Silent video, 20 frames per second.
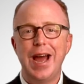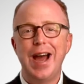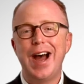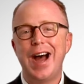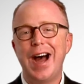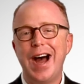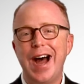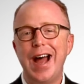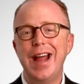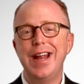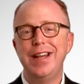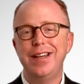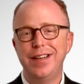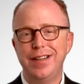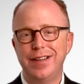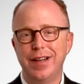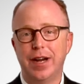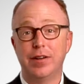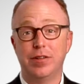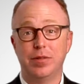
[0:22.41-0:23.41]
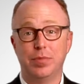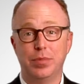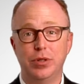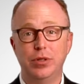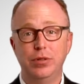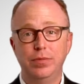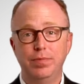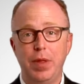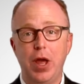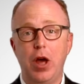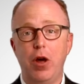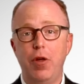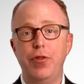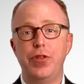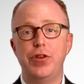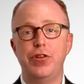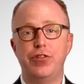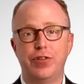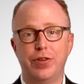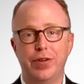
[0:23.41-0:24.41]
high deductible
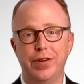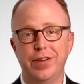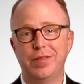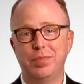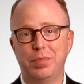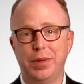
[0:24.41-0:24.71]
health insurance